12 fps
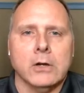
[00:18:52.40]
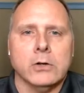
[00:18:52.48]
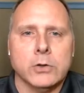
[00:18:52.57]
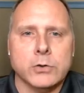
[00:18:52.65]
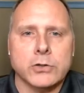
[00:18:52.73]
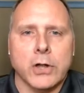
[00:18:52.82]

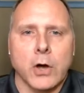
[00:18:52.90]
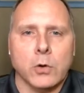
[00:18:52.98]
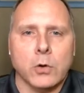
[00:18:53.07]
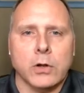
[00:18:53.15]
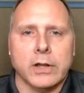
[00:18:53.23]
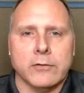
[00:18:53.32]
who's
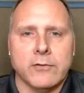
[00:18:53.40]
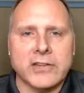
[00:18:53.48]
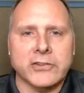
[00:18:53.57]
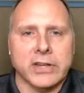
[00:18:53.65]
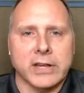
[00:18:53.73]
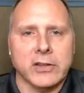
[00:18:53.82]
local,
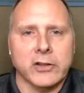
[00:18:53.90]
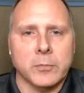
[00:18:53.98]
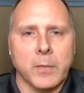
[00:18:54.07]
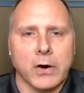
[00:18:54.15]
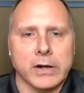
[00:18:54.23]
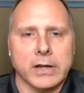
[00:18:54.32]
invested in this
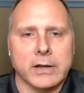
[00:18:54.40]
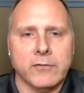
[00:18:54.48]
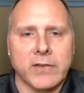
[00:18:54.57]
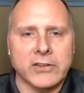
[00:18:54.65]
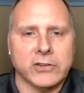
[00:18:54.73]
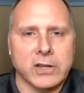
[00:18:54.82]
market,
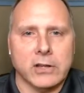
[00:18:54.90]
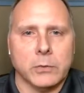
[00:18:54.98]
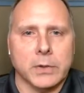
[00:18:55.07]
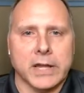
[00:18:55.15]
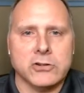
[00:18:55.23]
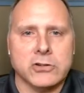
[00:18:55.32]
invested in the
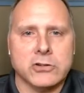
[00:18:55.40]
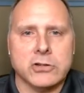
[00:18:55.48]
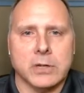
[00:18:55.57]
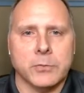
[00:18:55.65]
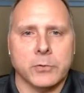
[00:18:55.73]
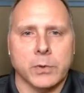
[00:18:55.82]

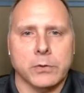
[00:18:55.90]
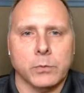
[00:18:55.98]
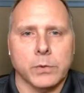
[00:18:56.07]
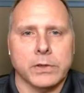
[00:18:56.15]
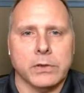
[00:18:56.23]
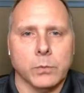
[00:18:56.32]
relationships with
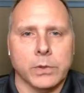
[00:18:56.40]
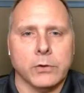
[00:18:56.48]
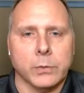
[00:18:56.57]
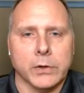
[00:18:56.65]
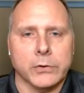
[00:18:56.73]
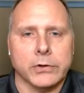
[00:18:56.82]
the
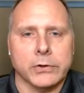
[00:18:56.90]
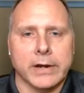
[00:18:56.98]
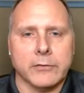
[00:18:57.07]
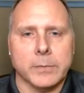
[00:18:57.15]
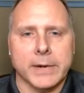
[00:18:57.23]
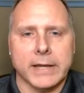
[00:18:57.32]
realtor and
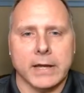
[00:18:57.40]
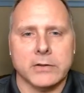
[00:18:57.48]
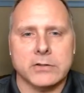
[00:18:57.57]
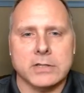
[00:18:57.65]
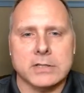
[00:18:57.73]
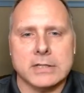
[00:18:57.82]
everybody
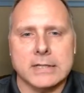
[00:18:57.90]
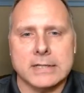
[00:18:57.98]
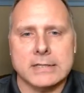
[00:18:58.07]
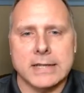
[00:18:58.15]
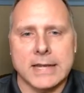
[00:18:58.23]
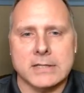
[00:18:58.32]
else
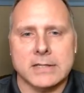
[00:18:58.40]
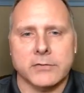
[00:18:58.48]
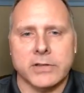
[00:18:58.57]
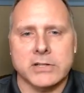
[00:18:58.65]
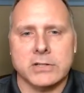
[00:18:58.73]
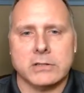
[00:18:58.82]
has
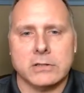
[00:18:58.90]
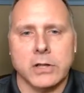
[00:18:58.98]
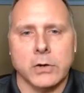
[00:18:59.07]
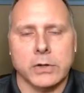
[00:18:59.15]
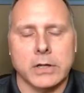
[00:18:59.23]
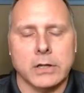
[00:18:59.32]
given this
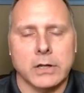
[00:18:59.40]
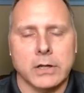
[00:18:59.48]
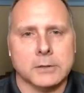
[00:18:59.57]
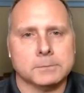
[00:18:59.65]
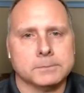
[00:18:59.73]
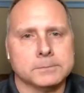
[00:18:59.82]
loan a good look.